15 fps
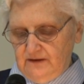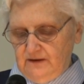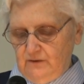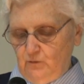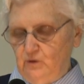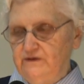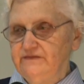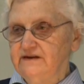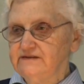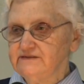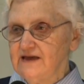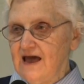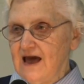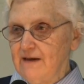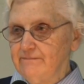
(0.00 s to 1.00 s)
When this
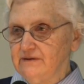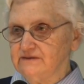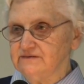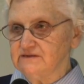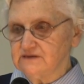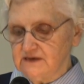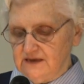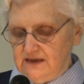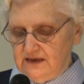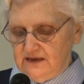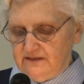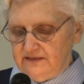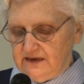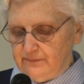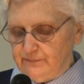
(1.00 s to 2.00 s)
happens,
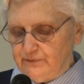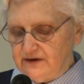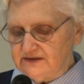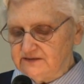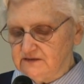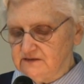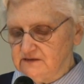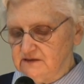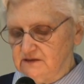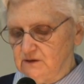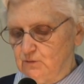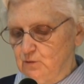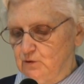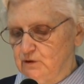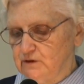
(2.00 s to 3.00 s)
their presence in the
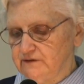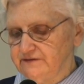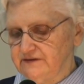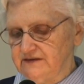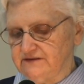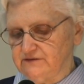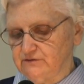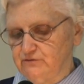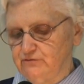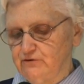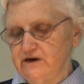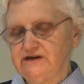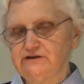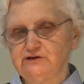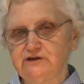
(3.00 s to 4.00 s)
world is
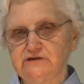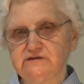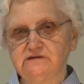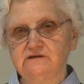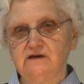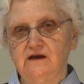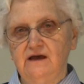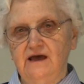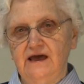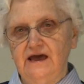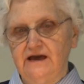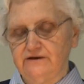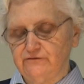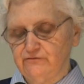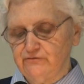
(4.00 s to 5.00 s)
gracious
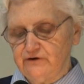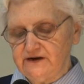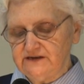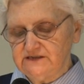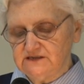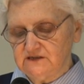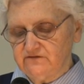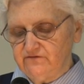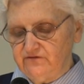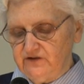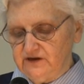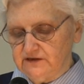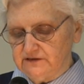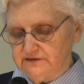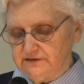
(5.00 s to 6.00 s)
and
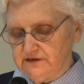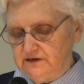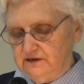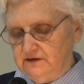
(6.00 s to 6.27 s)
grace-filled,